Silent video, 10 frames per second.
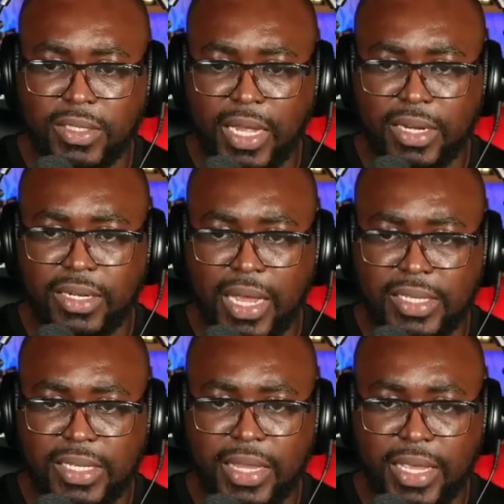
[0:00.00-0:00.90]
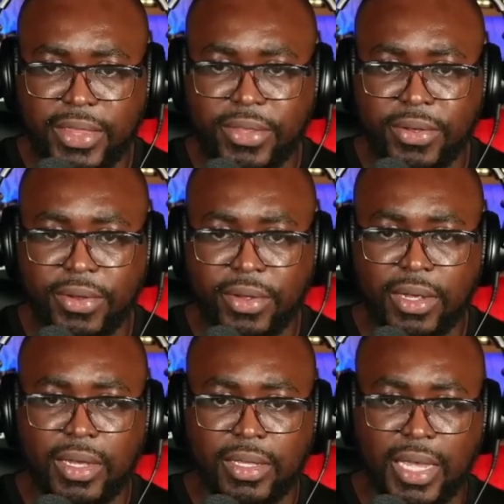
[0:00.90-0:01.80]
that that's another
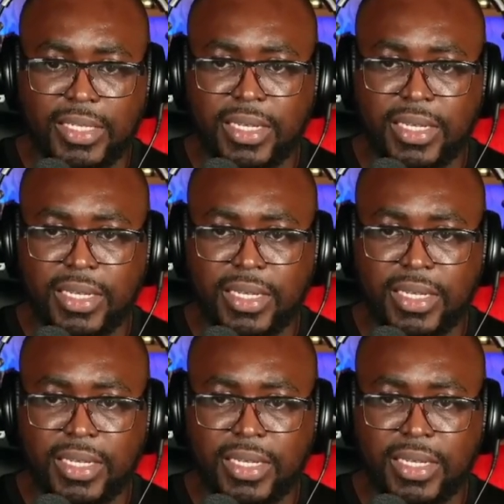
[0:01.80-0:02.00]
that's